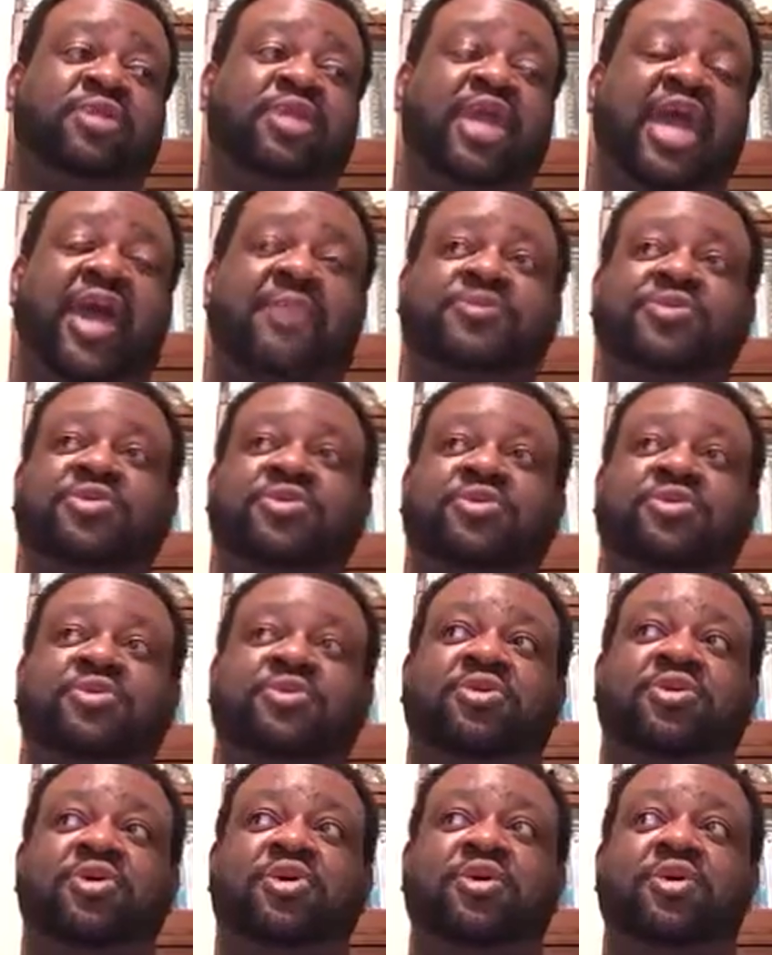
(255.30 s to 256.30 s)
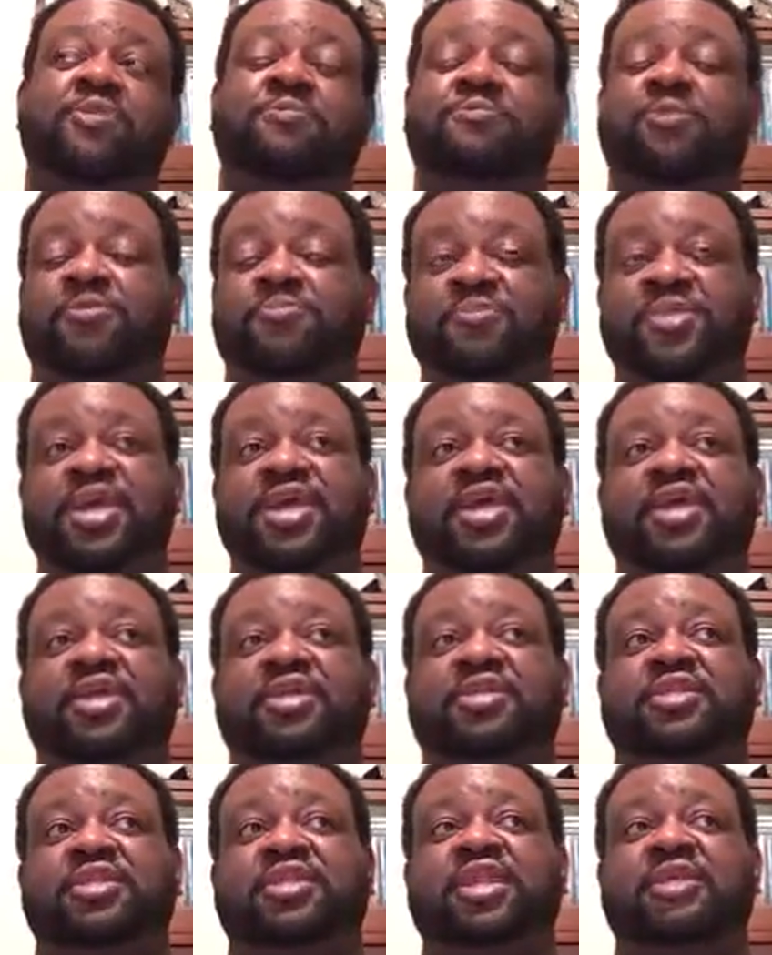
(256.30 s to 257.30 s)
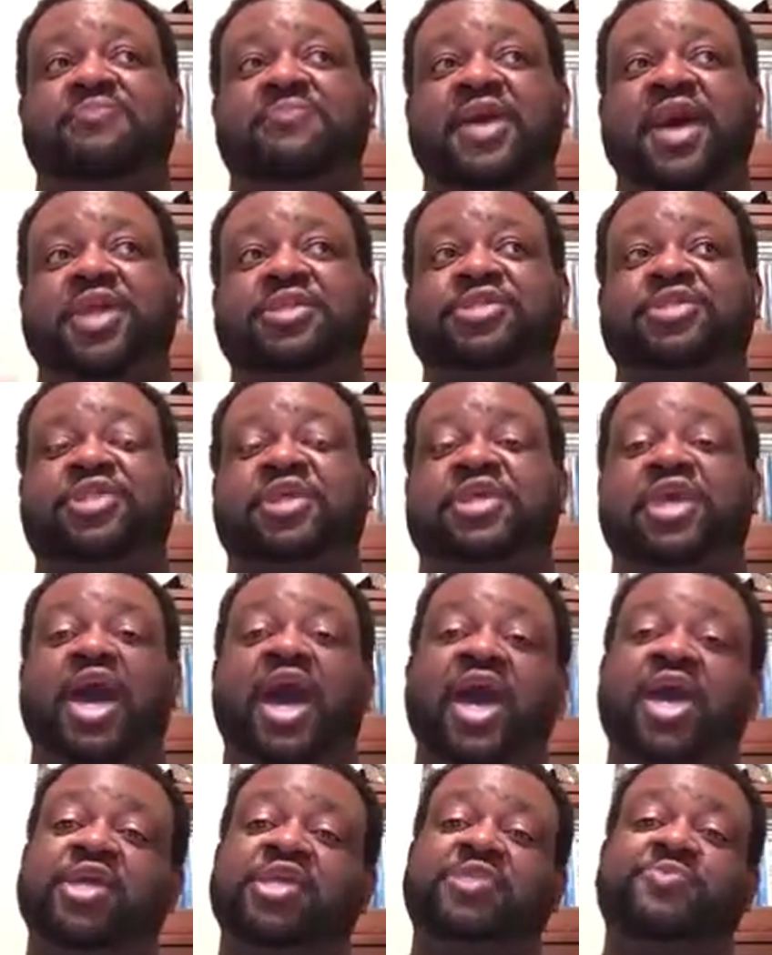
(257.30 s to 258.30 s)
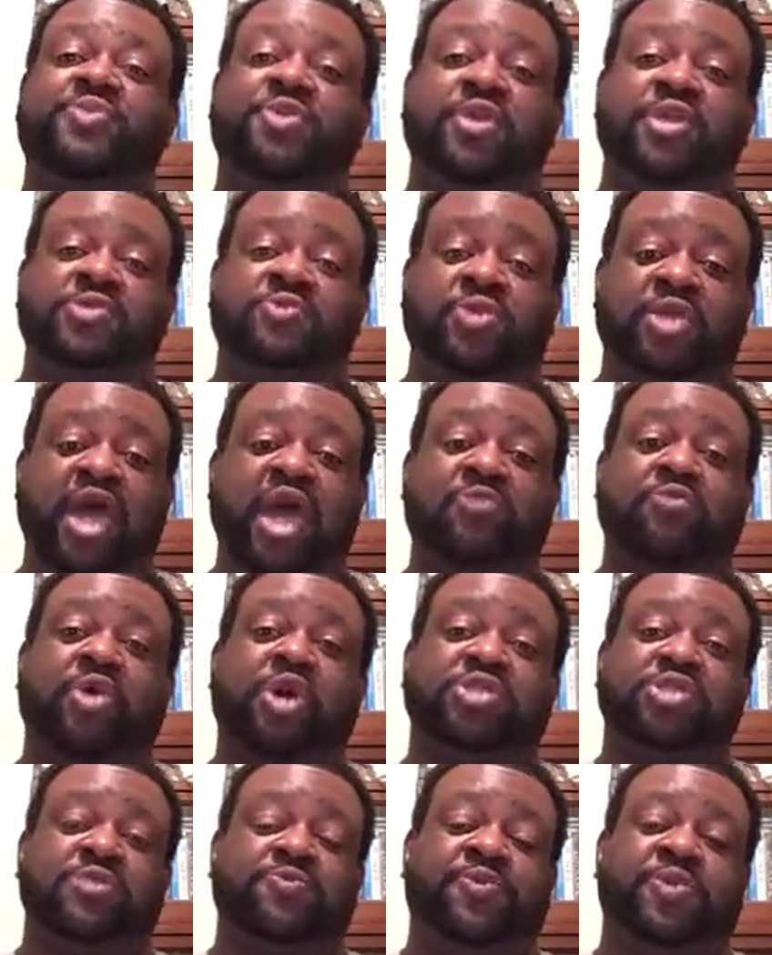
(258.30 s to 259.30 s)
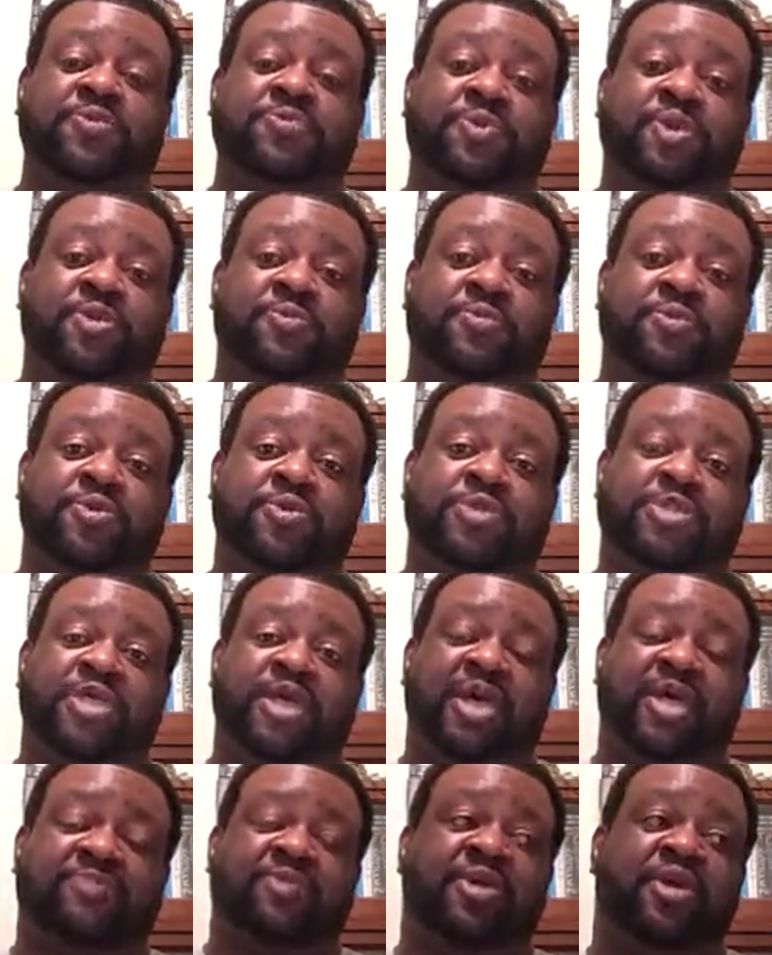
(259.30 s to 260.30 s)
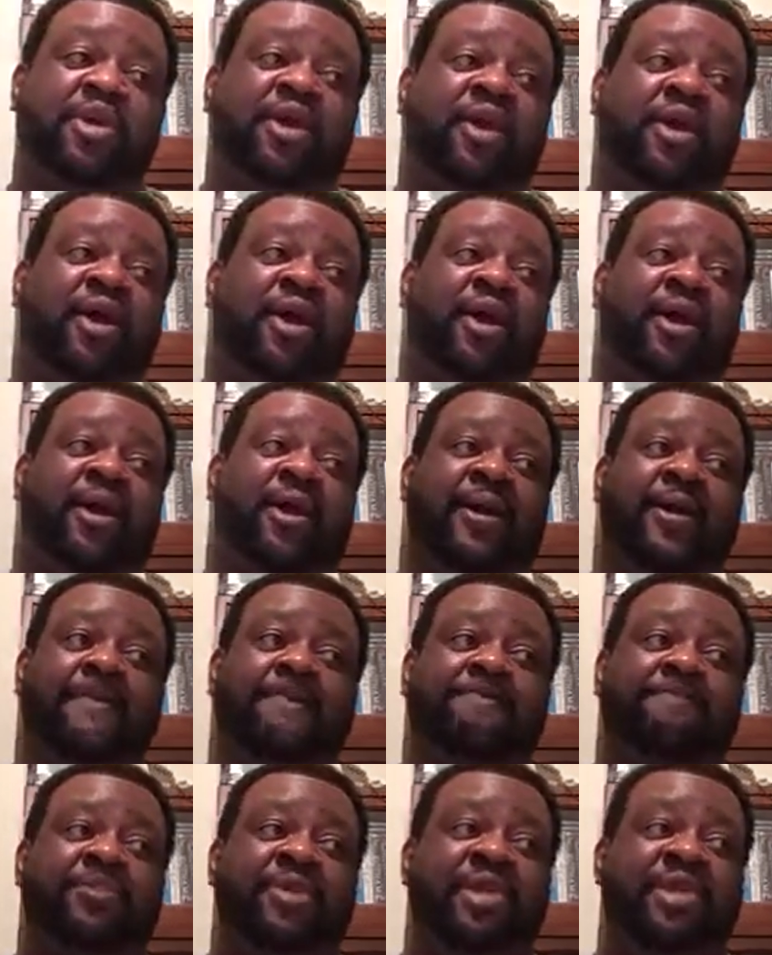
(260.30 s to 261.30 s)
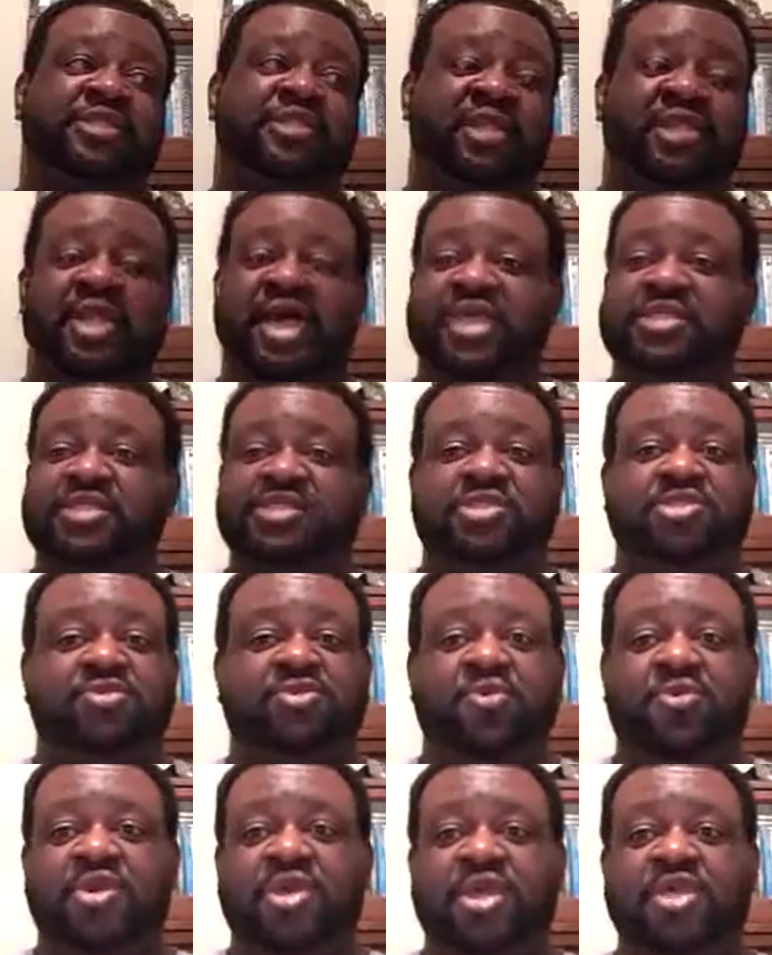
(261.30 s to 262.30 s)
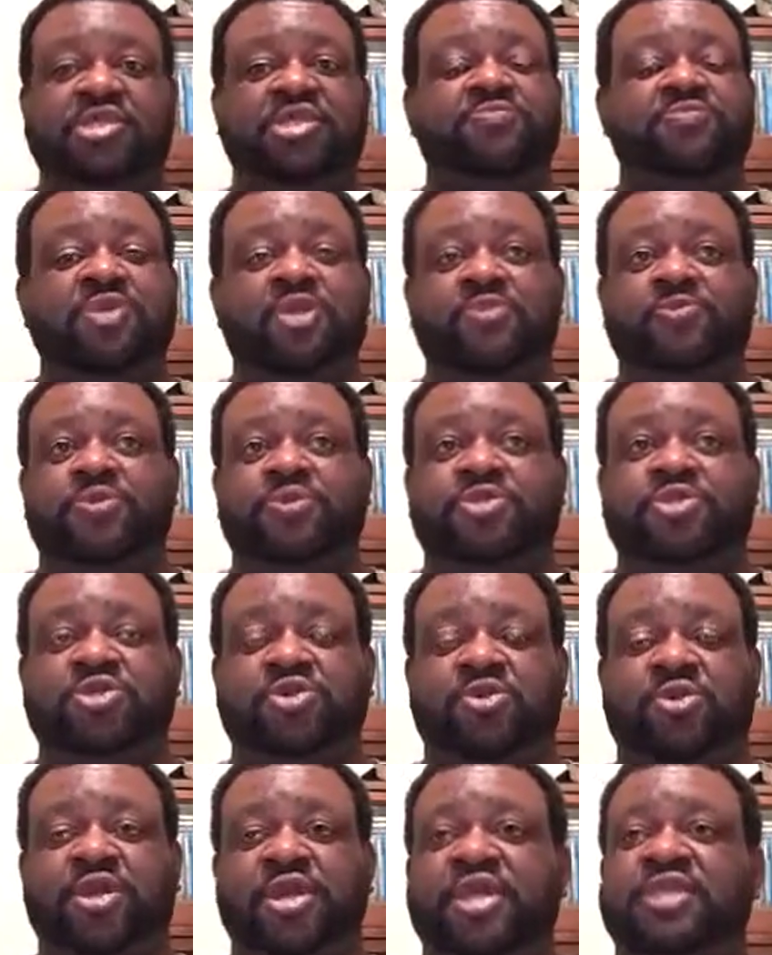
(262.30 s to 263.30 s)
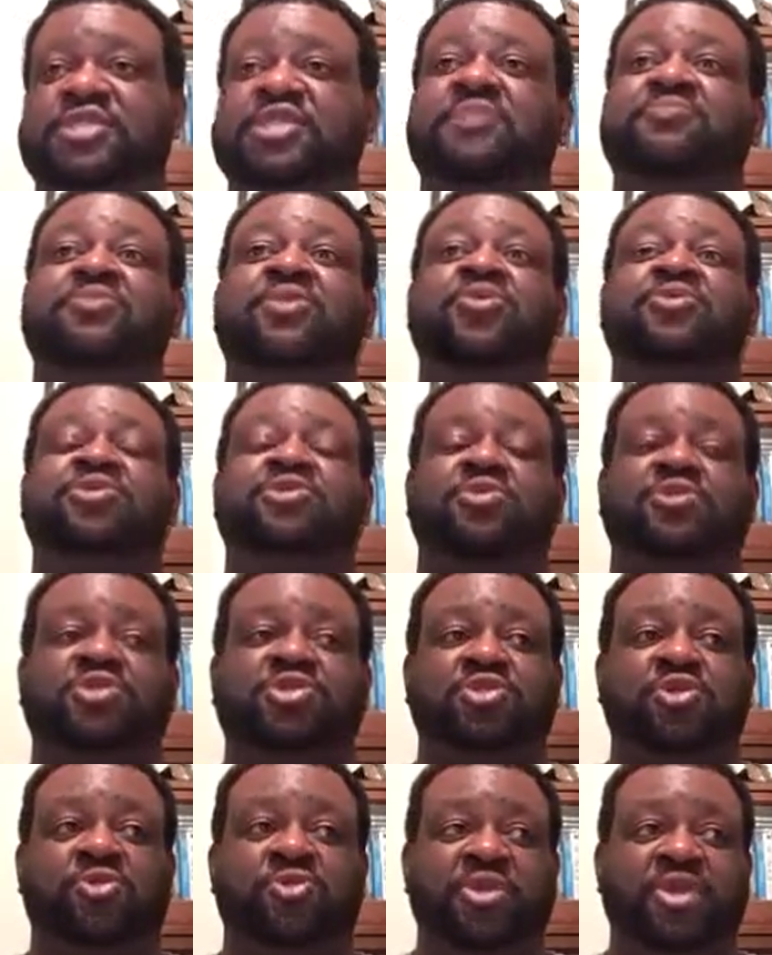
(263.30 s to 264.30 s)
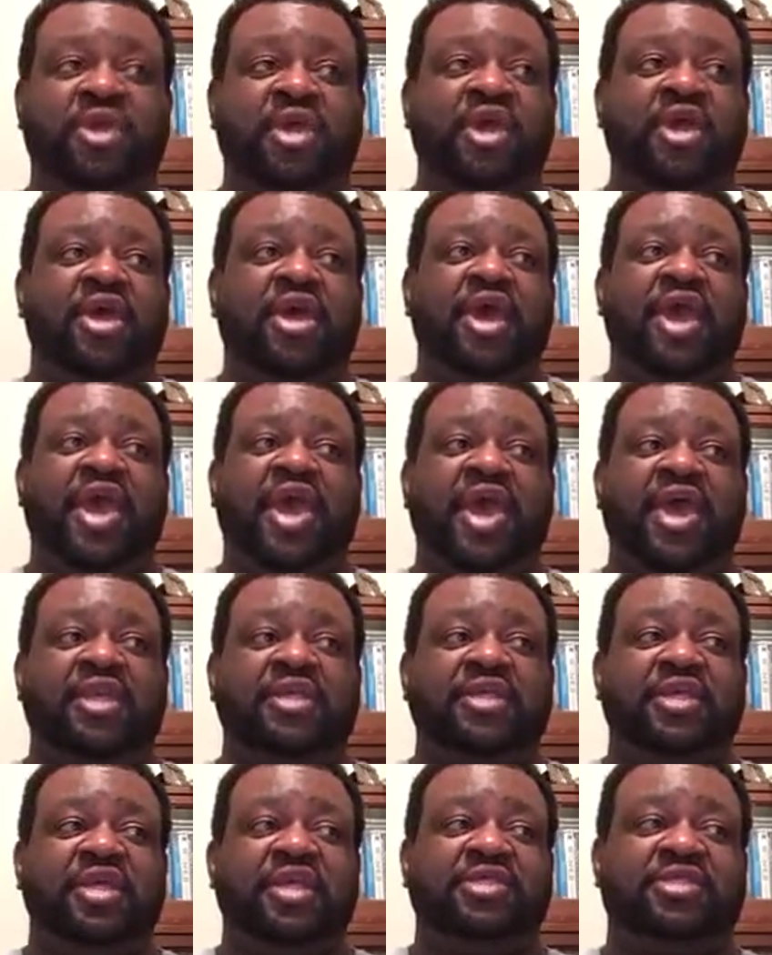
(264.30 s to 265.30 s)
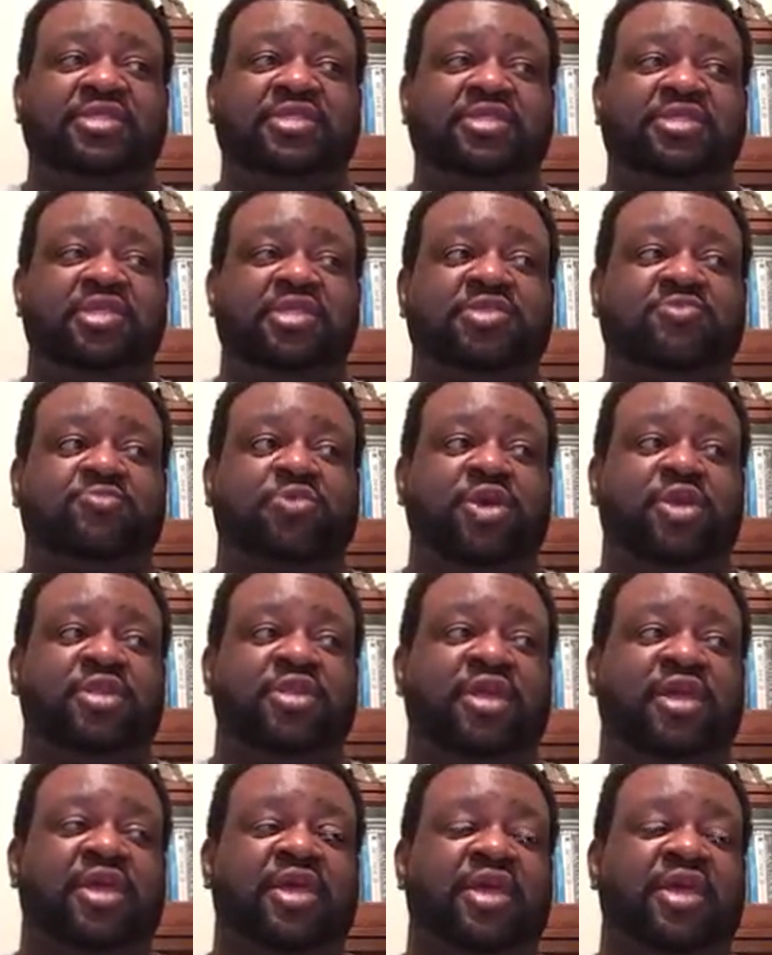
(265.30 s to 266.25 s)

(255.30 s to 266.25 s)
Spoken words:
capture, for me, the magic that I experienced when I watched it for the very first time. It's a classic story. It's a beautiful story. It's an emotional story. And it's just one...